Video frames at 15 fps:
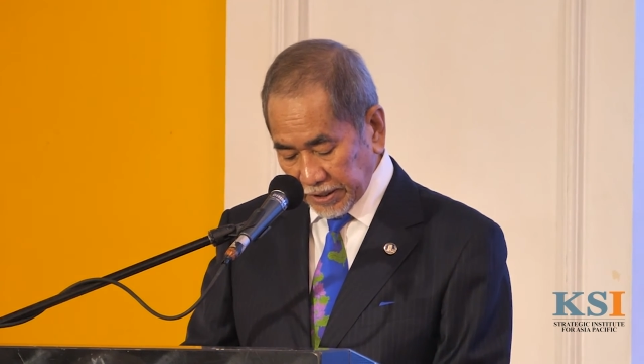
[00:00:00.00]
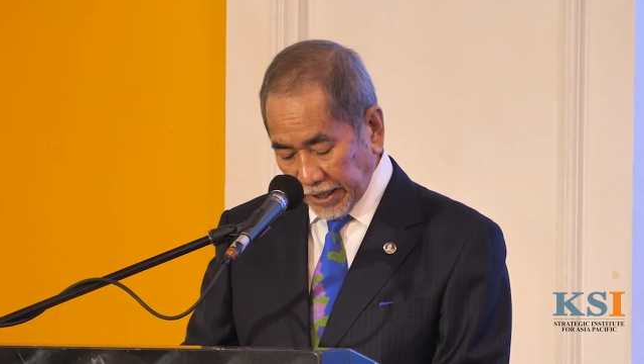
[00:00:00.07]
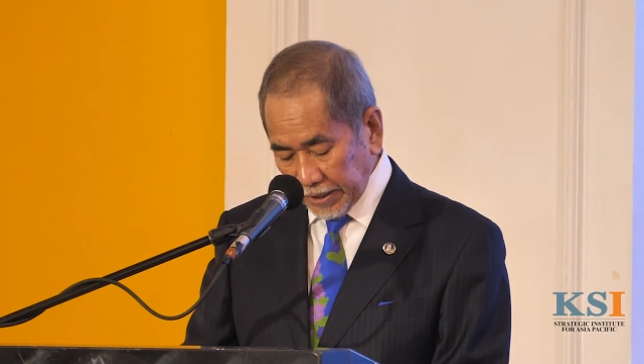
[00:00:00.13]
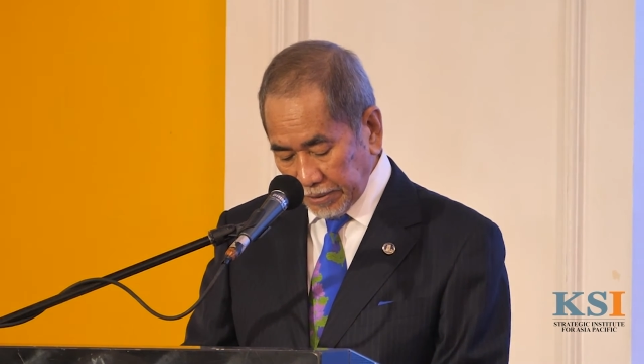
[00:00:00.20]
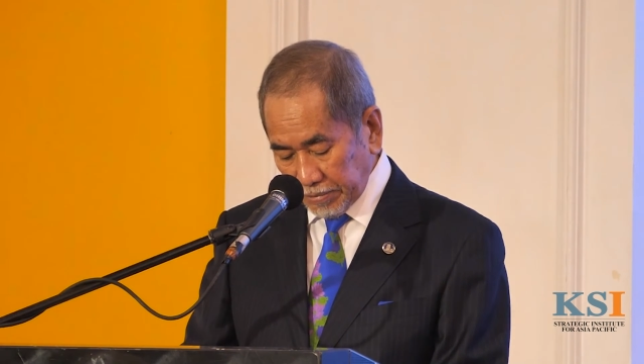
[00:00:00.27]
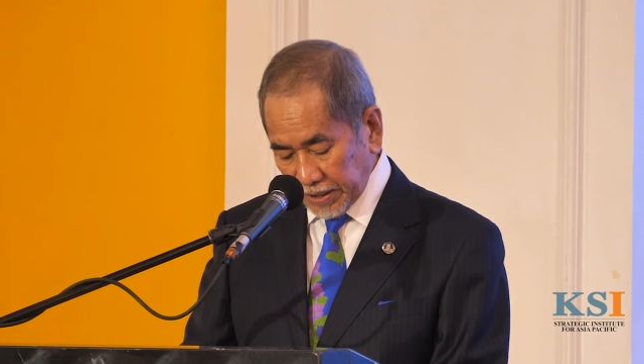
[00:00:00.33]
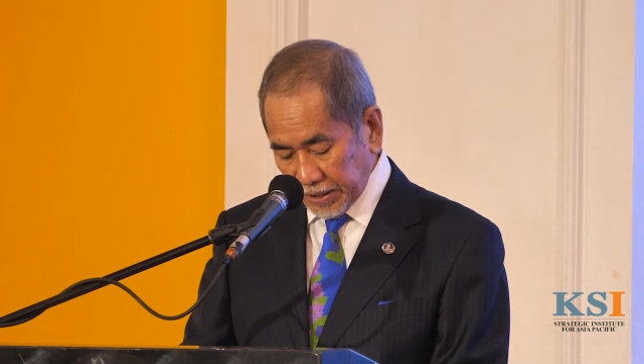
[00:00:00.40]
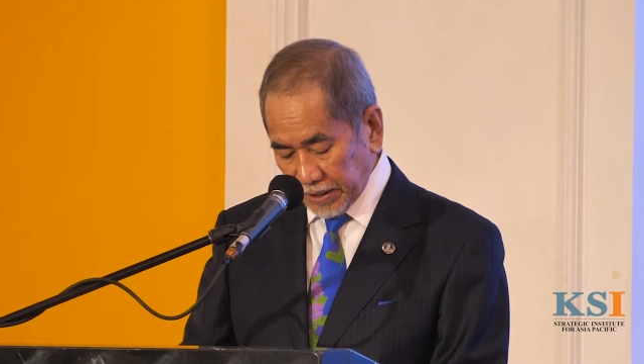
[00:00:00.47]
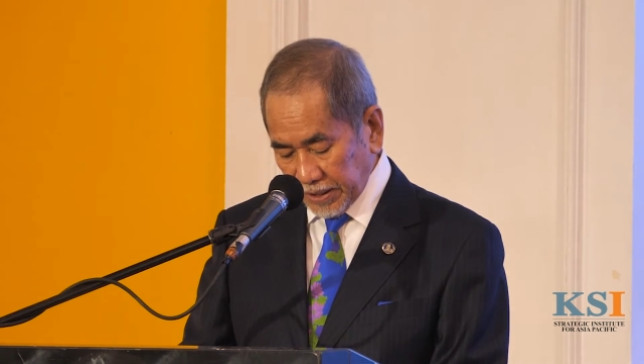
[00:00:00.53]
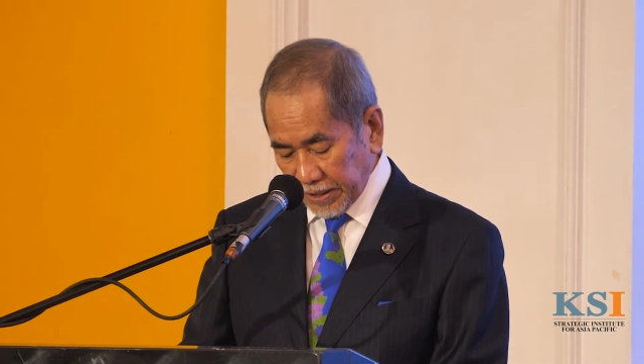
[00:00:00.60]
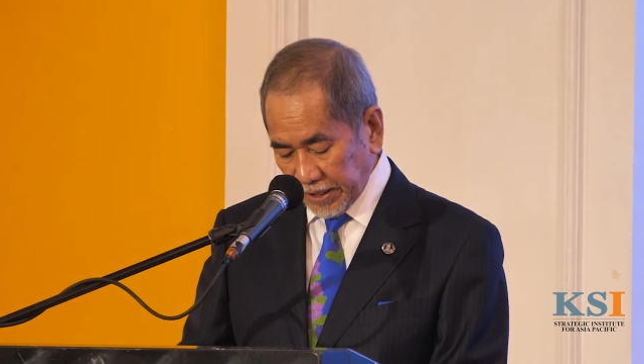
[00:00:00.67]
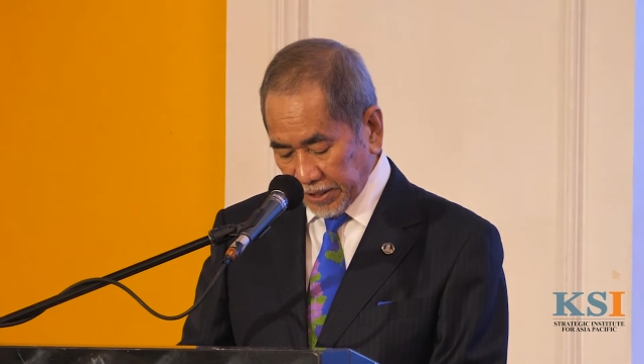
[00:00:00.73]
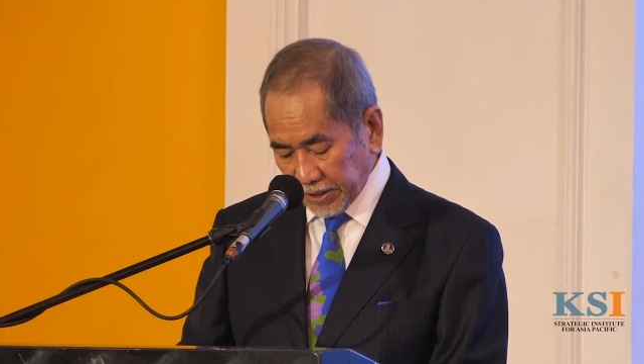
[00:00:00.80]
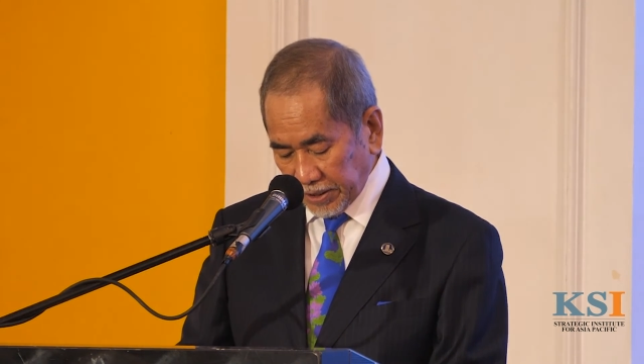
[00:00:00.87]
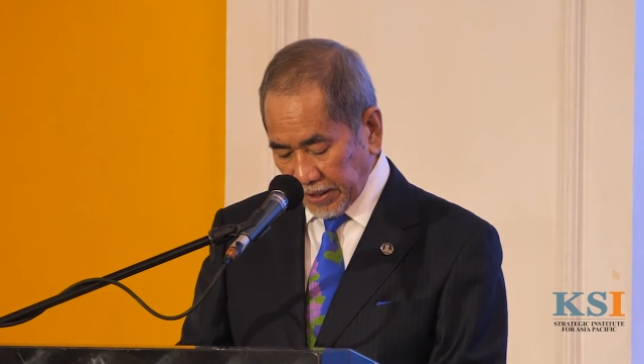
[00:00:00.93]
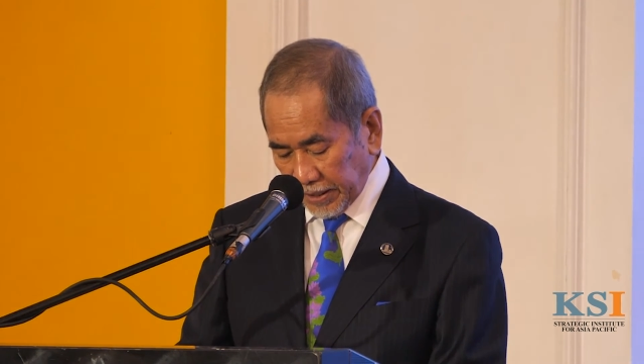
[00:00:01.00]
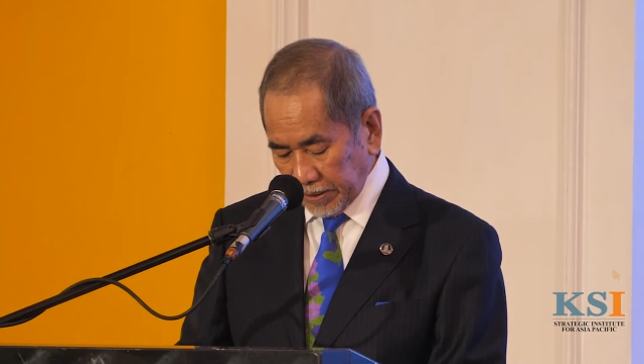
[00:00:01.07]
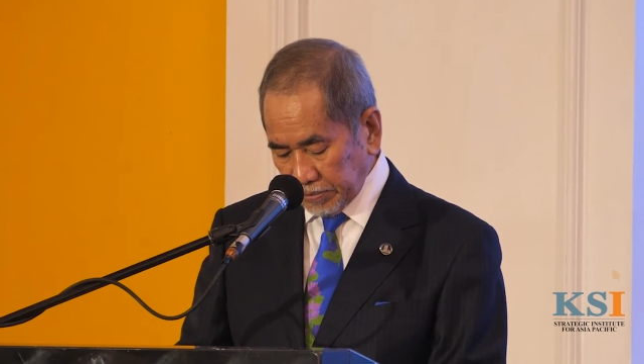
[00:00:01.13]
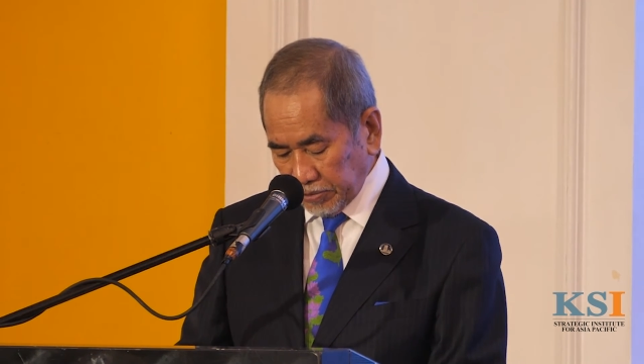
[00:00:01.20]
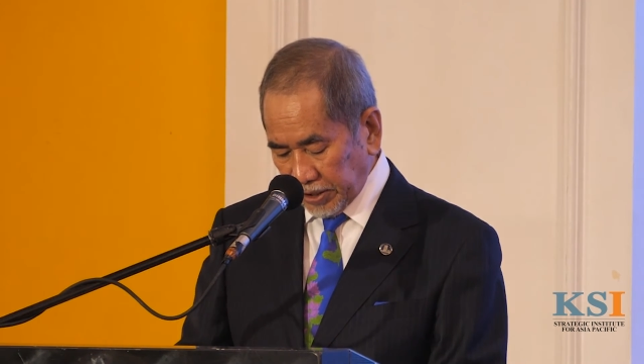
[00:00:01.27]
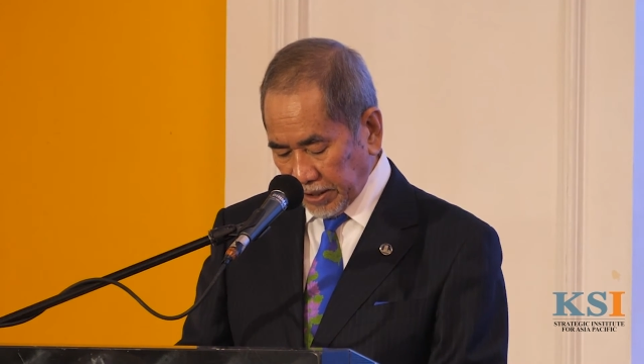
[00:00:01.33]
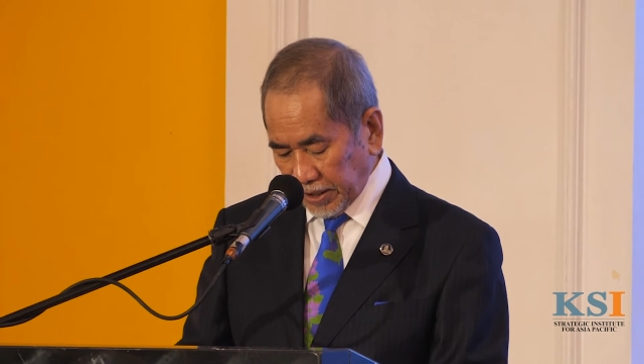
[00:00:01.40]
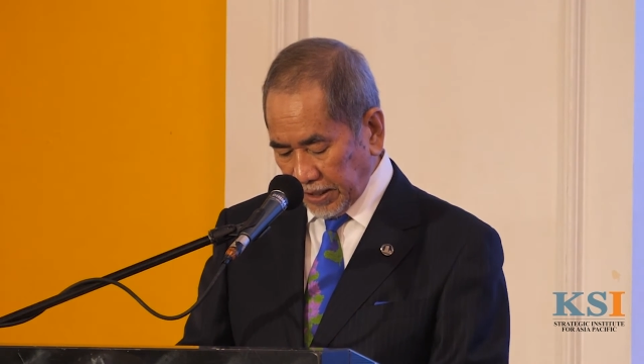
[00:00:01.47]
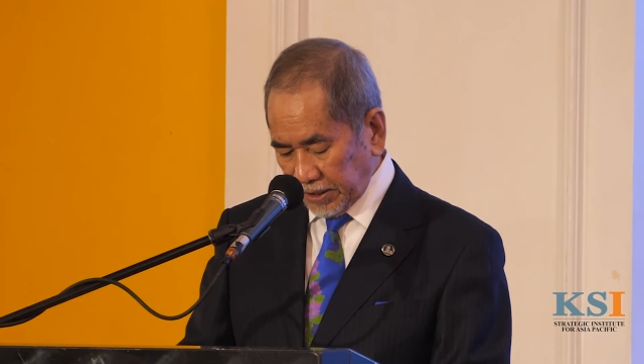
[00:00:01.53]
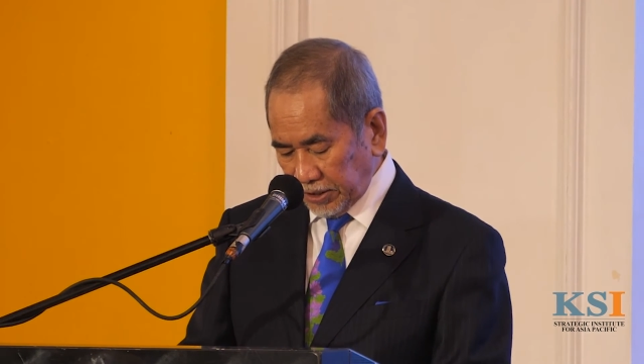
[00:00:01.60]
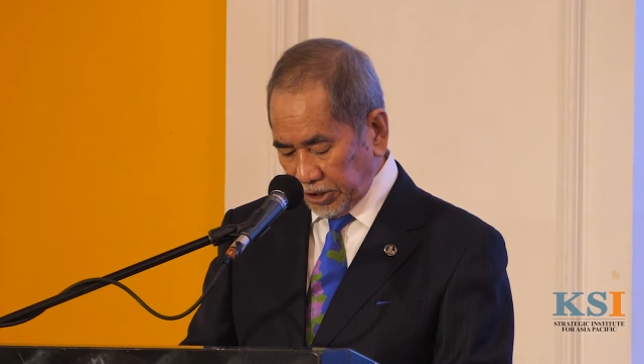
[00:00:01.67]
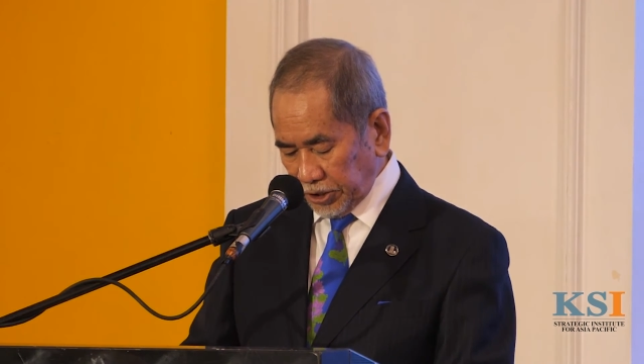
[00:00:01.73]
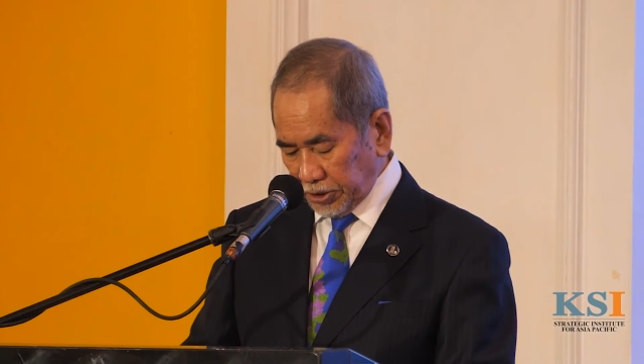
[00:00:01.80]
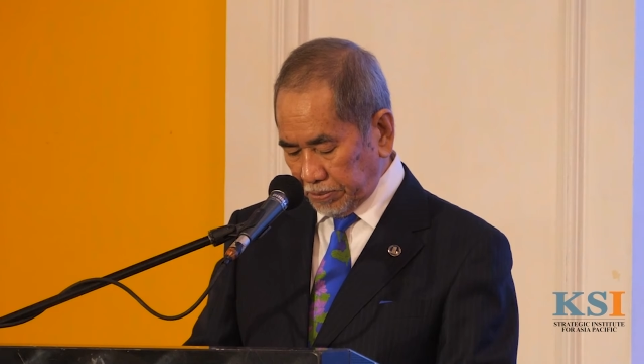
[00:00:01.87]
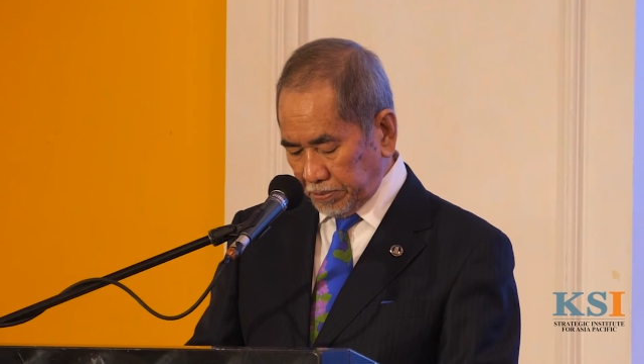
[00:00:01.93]
timely at a time when the
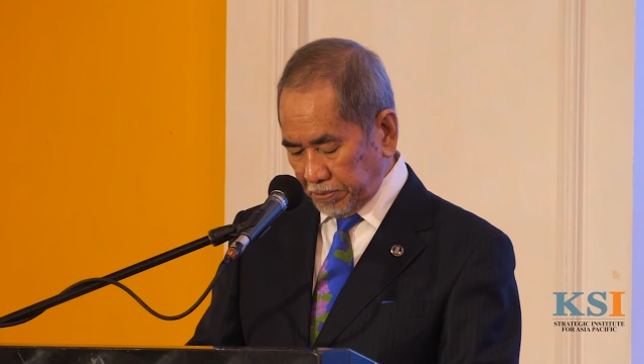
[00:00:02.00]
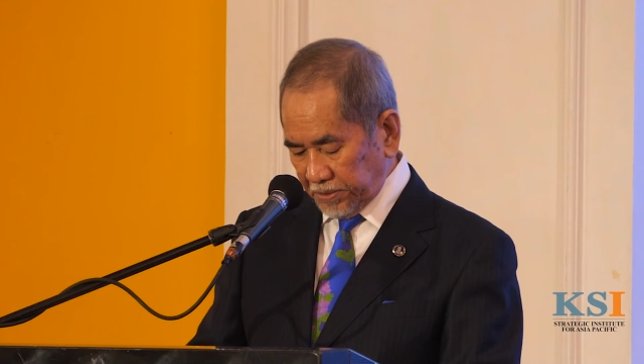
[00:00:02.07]
country is